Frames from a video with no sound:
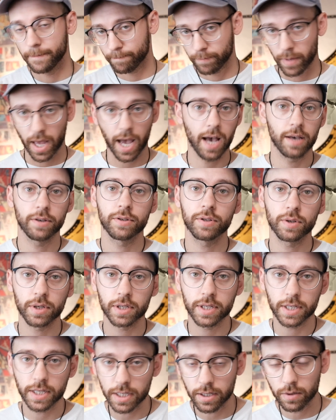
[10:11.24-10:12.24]
as you can
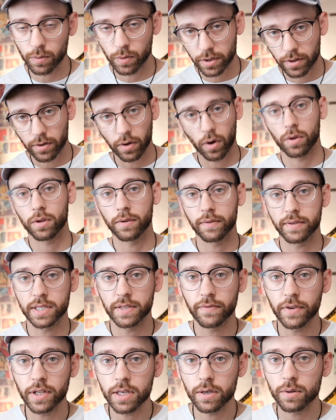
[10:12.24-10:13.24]
see with all of
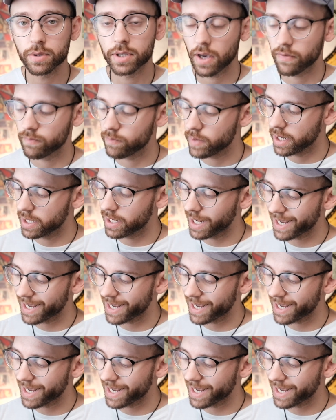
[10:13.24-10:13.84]
these videos I've made,